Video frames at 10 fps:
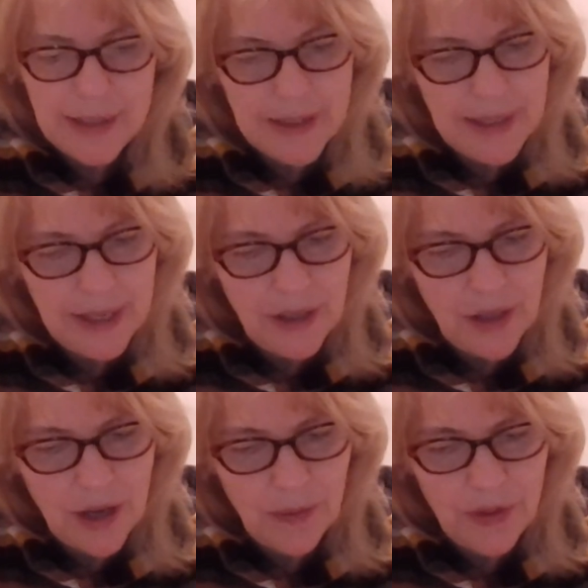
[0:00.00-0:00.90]
Get
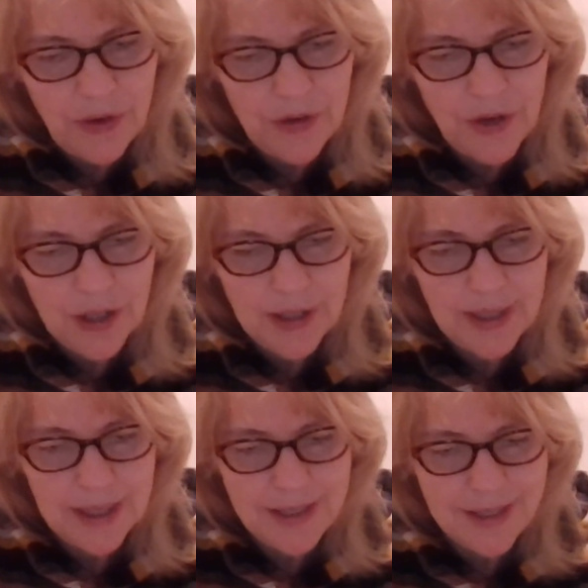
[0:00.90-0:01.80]
along with your
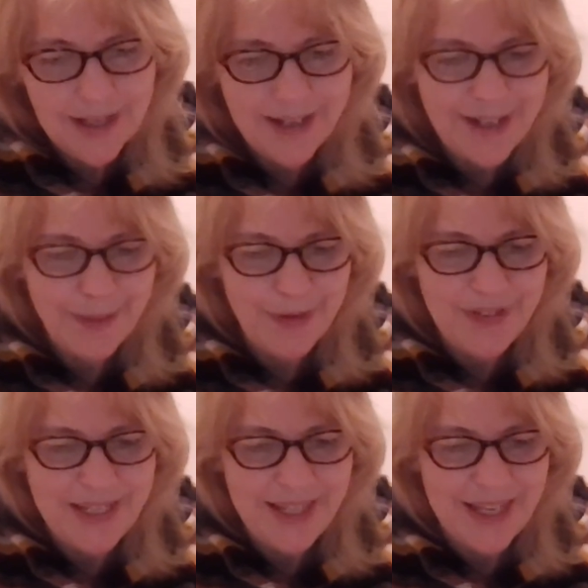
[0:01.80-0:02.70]
nonsense. A cup of
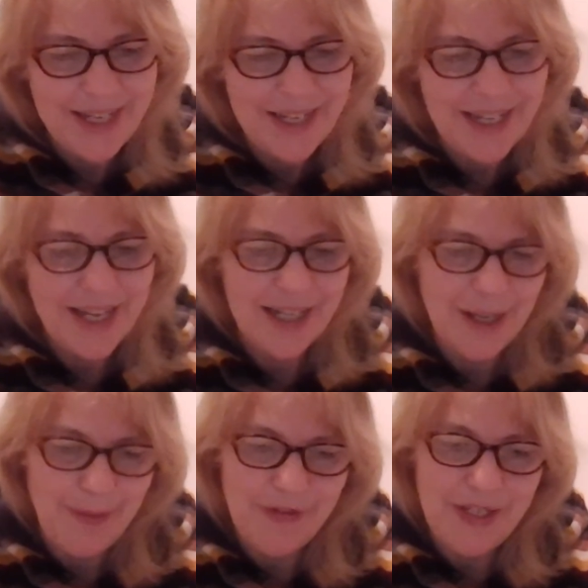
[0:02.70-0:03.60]
tea, then. A
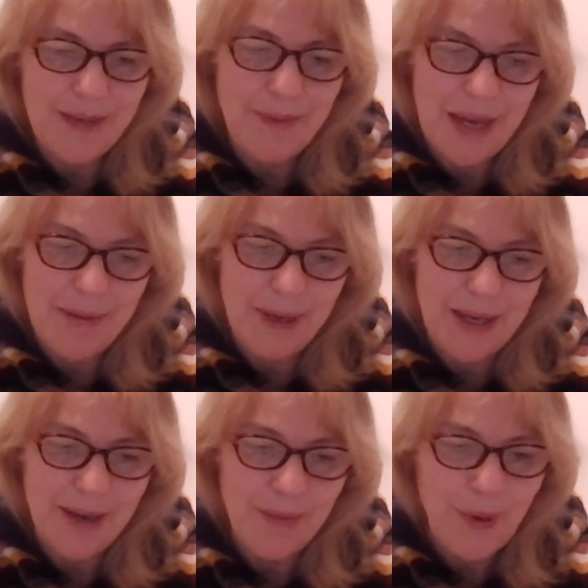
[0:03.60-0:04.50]
cup of tea,
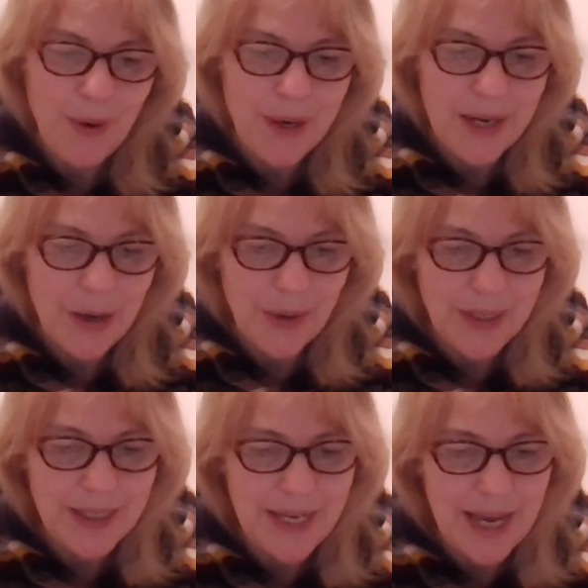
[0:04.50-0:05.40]
maybe. Pour it out.
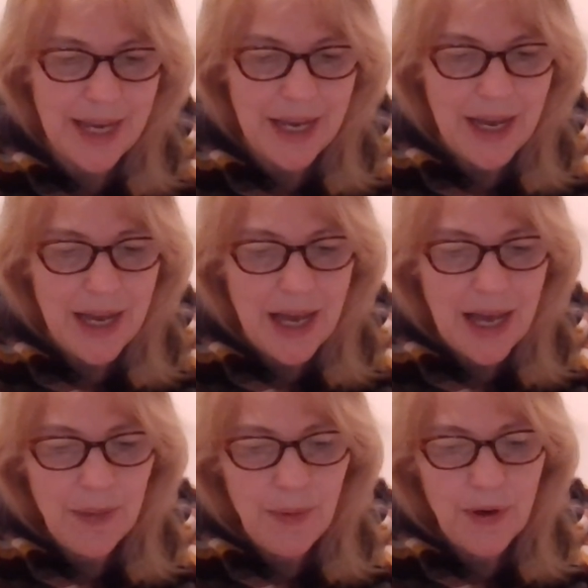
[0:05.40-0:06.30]
Stay.
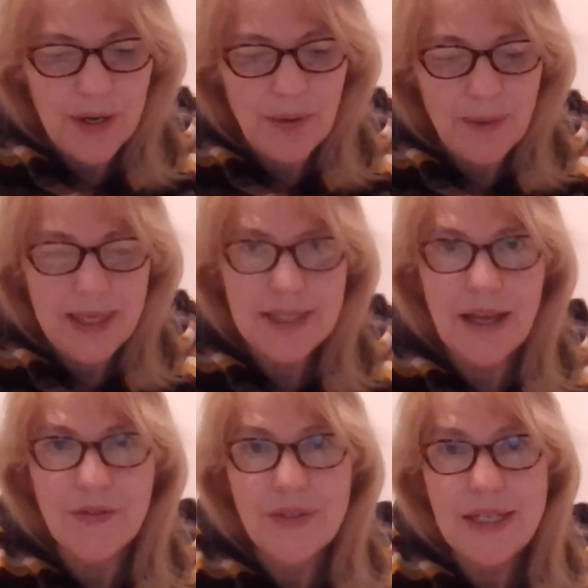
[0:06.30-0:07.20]
I'll pour it out
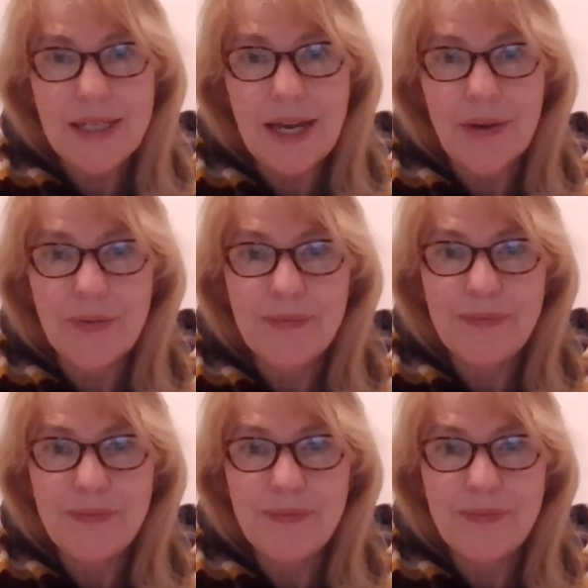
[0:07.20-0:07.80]
myself. Sit down.